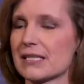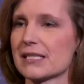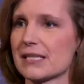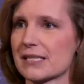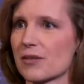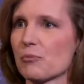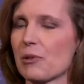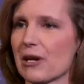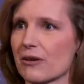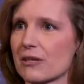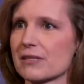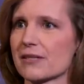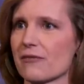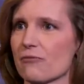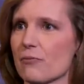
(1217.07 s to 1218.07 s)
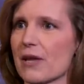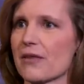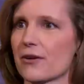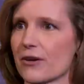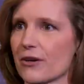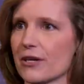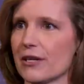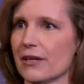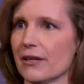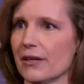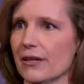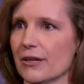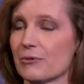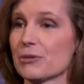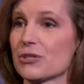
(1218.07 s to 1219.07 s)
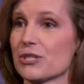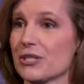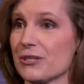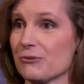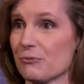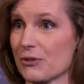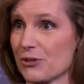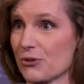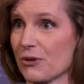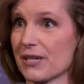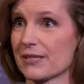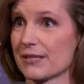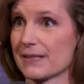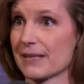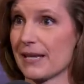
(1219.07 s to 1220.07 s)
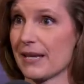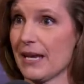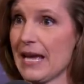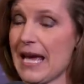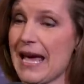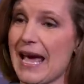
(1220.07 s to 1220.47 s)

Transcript: the disappearance of motherhood, which she rejoices in.